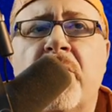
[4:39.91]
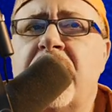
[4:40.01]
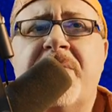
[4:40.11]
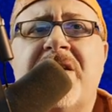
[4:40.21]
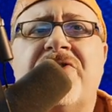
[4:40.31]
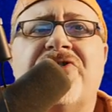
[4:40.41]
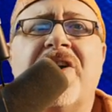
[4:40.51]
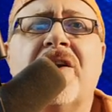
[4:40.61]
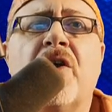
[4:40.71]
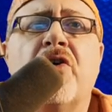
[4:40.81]
What do you mean
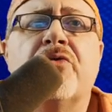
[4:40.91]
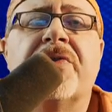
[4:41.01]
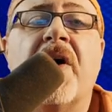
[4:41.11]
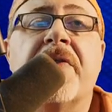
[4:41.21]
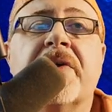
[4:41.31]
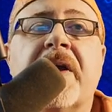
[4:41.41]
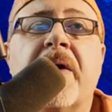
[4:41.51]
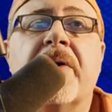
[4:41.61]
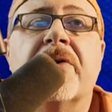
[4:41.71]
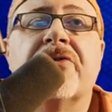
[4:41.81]
share loads with other
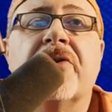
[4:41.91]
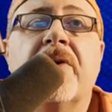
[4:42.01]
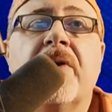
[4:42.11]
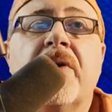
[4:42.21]
carriers?